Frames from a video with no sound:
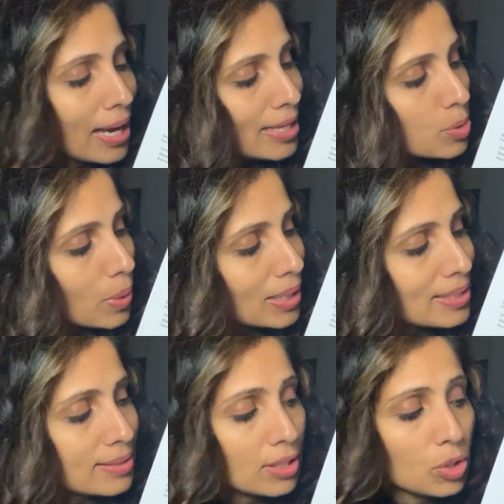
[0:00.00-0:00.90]
as well
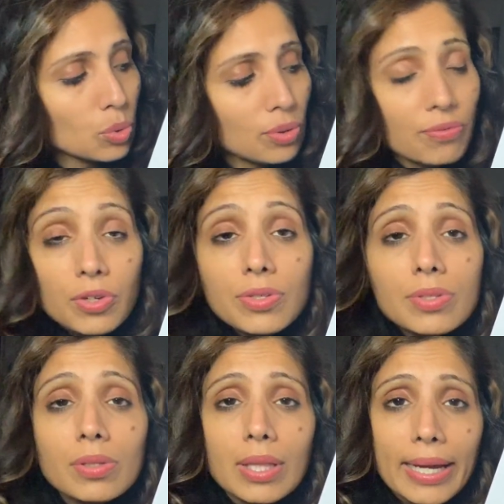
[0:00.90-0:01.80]
as the
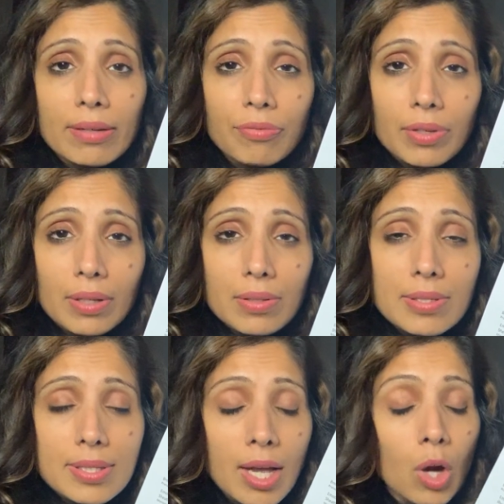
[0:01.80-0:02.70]
universal light fields,